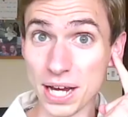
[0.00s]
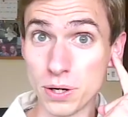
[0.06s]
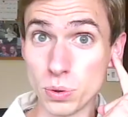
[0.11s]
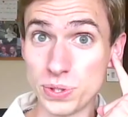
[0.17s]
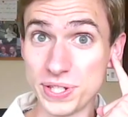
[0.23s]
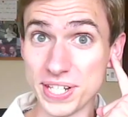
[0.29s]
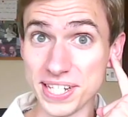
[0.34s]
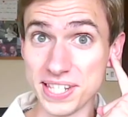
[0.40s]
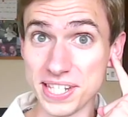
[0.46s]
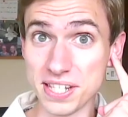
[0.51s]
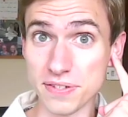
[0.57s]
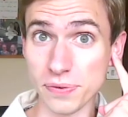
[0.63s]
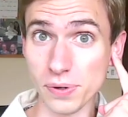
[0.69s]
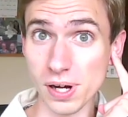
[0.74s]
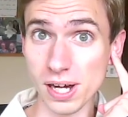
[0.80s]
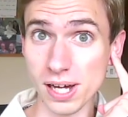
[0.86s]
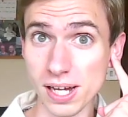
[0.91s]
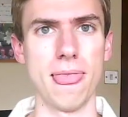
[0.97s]
Écoutez 6
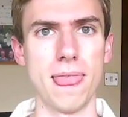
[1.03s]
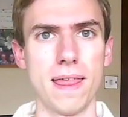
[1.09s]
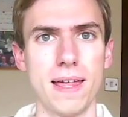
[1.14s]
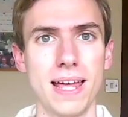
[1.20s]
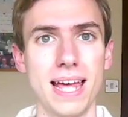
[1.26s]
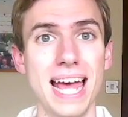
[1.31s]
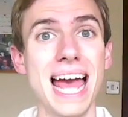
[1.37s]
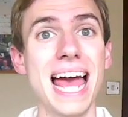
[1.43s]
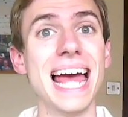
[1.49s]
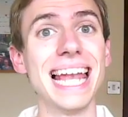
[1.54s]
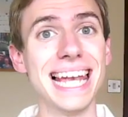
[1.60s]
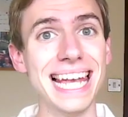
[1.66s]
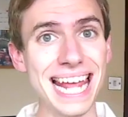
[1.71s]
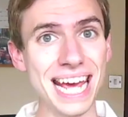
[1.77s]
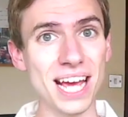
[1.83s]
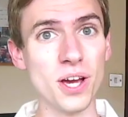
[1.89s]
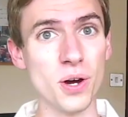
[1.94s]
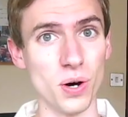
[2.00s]
fois.
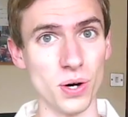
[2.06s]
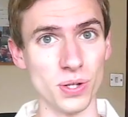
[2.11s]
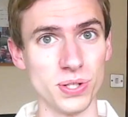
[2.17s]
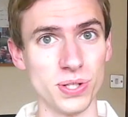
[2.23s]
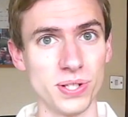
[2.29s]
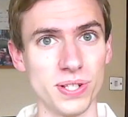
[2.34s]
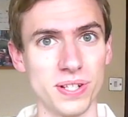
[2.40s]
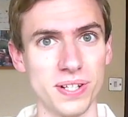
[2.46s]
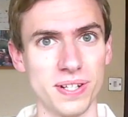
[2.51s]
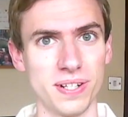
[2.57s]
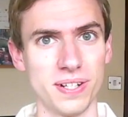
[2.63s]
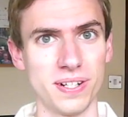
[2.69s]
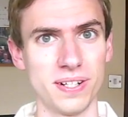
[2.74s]
L'Écosse.